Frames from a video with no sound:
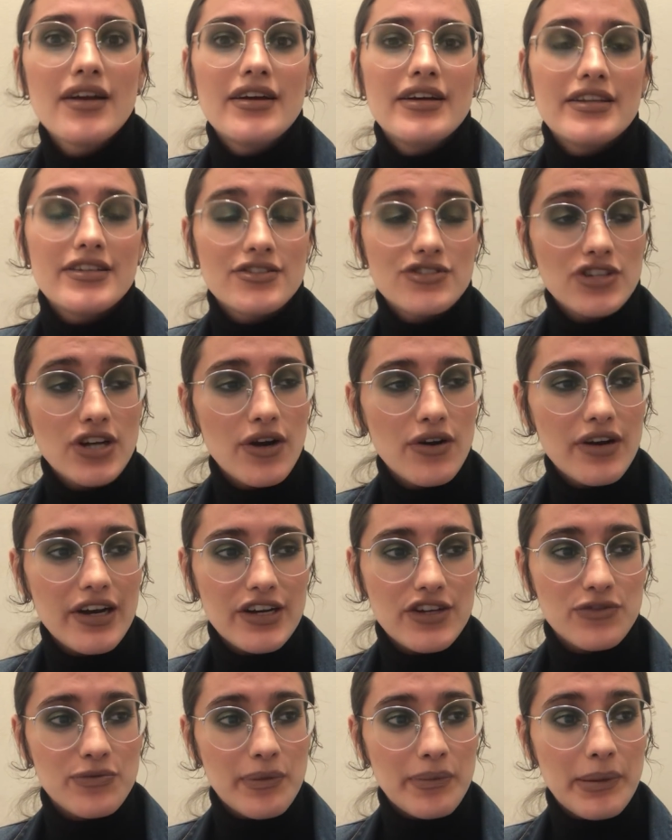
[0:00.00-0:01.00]
It's a joke. I
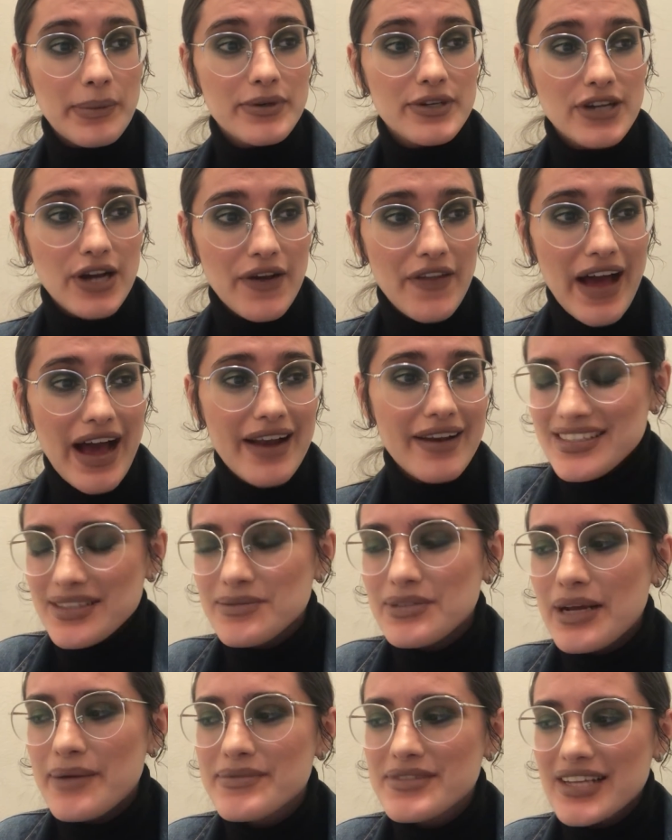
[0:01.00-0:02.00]
just want people to know that.
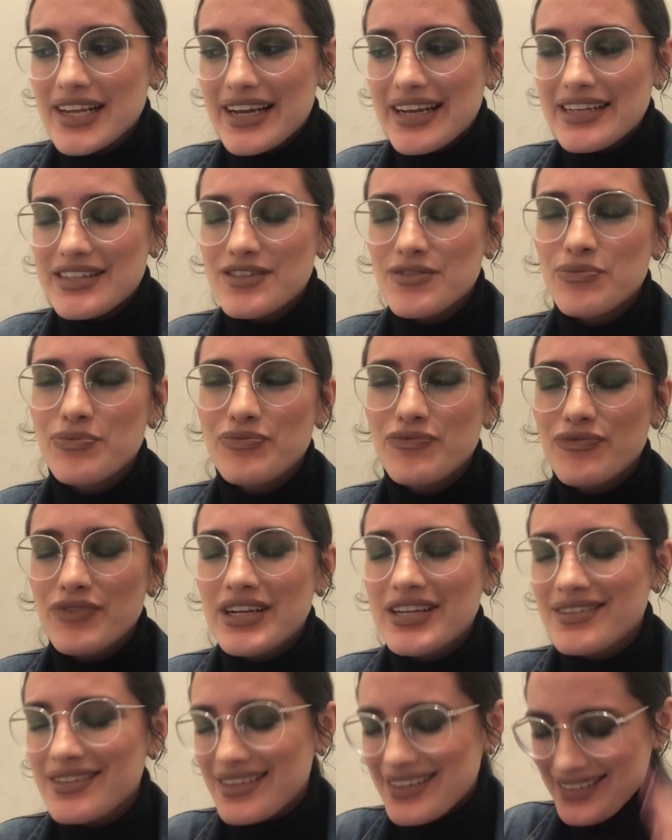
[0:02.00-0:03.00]
Sometimes, like,
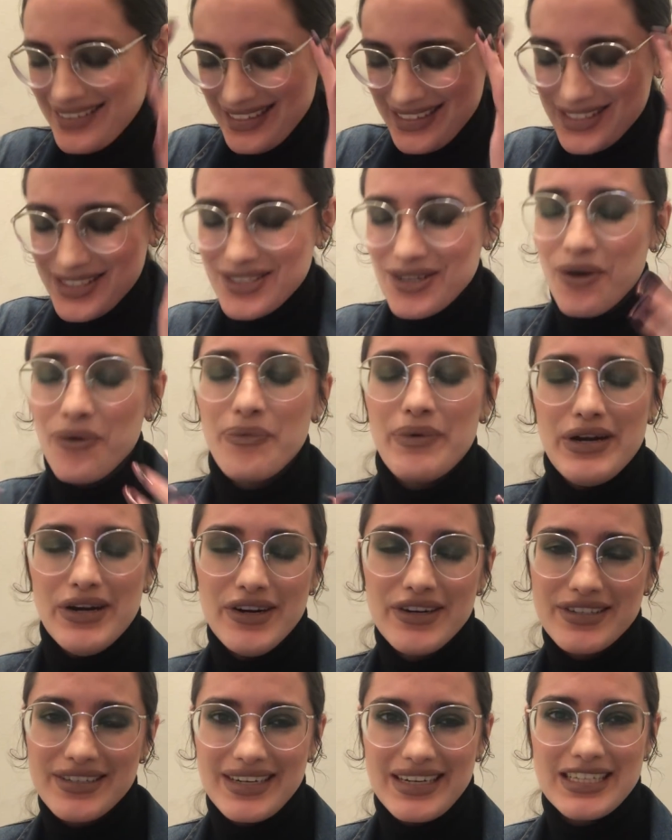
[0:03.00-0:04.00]
it's so
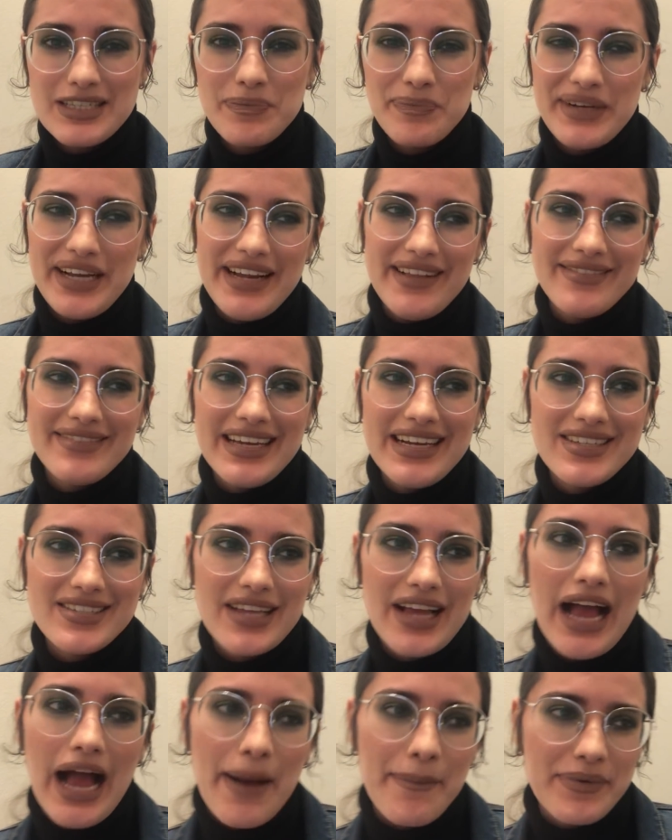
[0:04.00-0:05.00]
weird to explain things
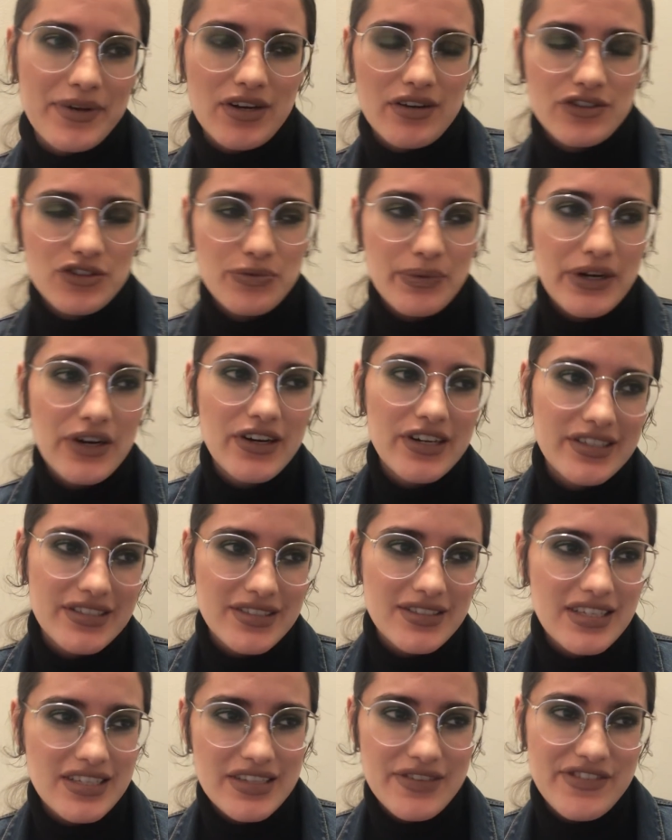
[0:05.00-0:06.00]
that happen on Twitter. It
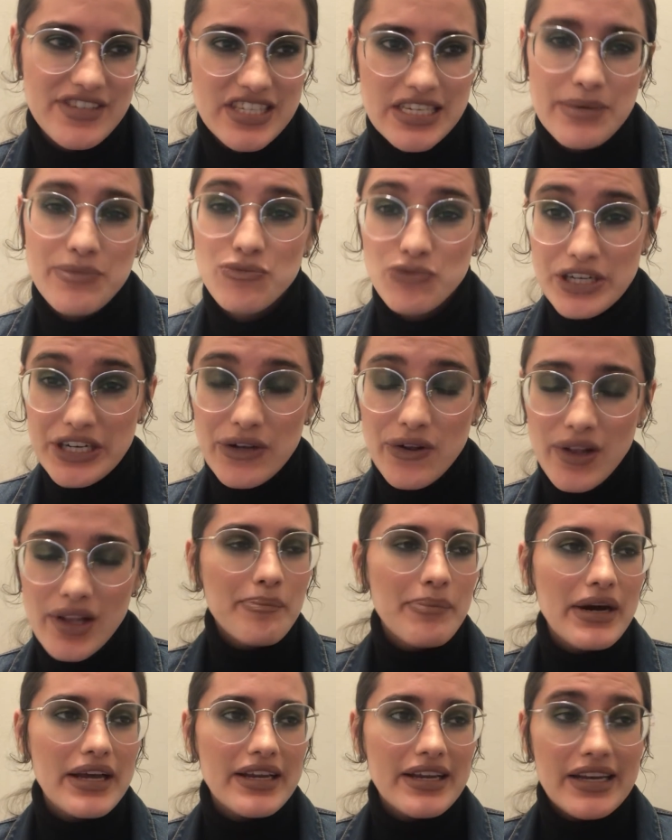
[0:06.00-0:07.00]
doesn't even seem real,
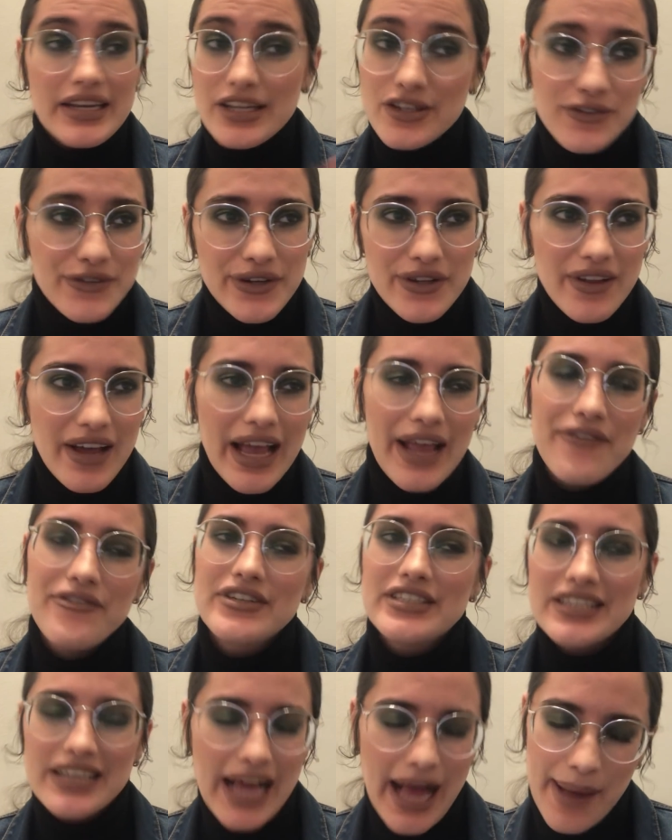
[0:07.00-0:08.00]
but it is real life. It
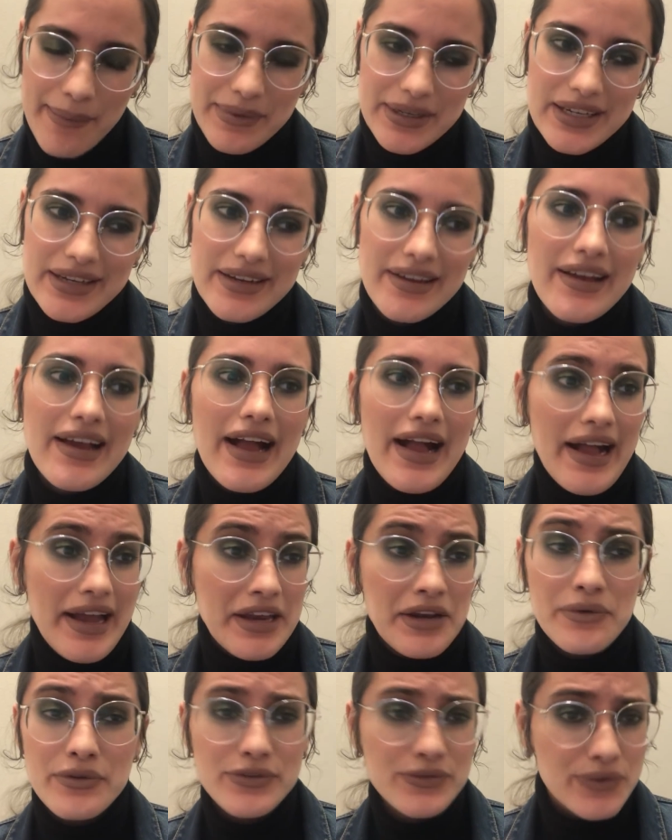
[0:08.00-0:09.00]
did happen,
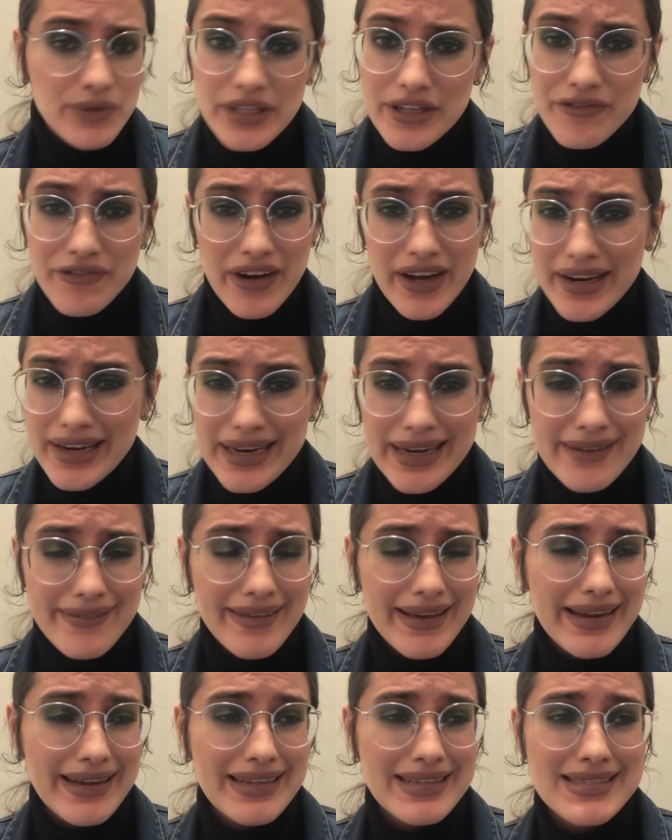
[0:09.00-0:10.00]
and it was really funny.
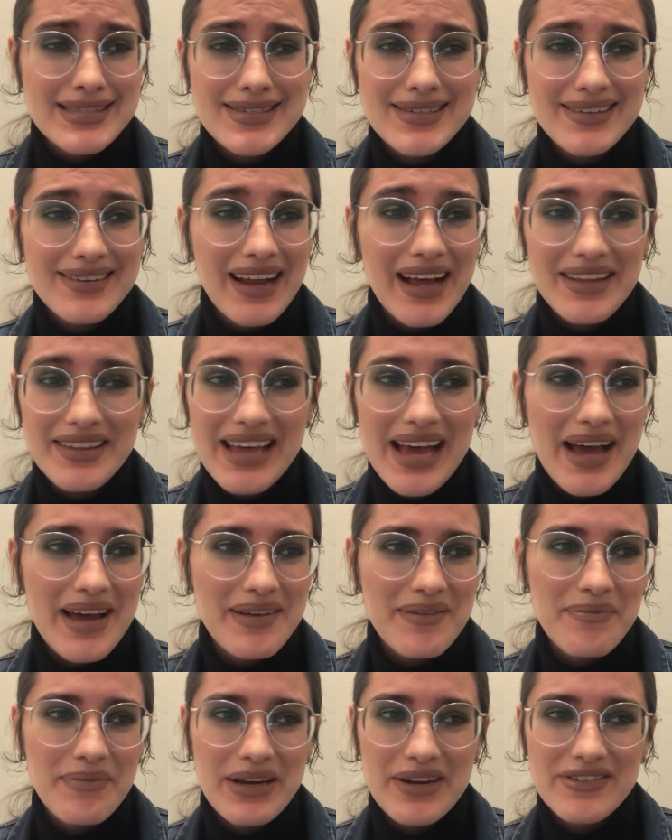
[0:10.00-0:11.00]
Like, it's not
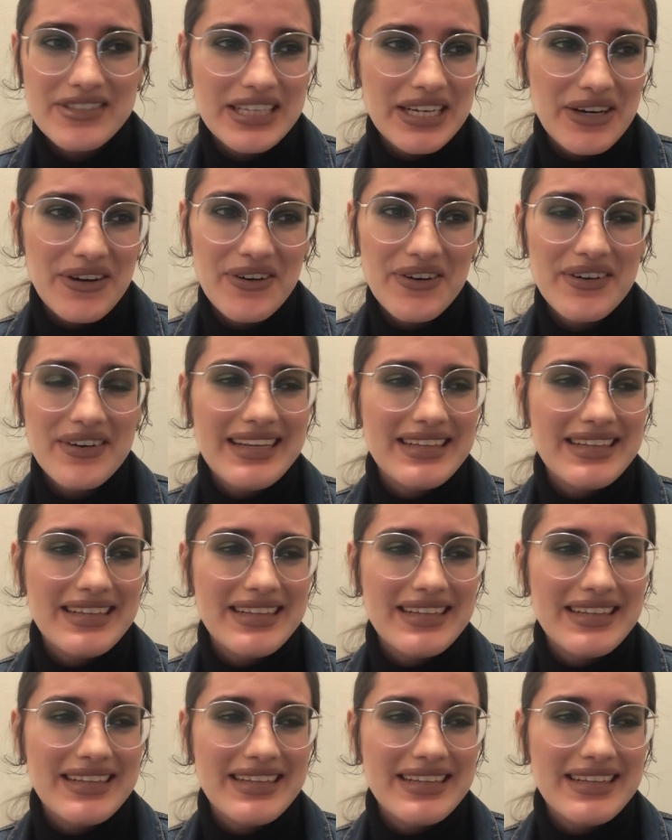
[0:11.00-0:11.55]
that big of a deal.